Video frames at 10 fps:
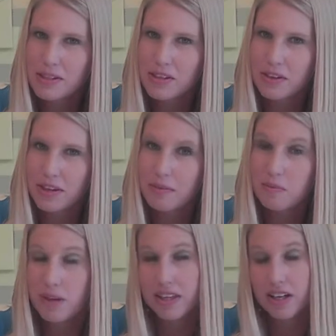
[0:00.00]
so that
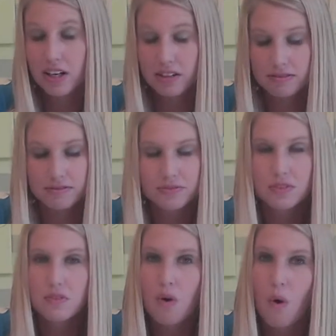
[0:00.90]
when they're
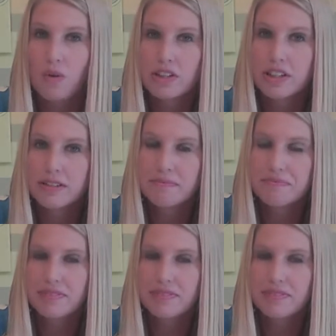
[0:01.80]
older,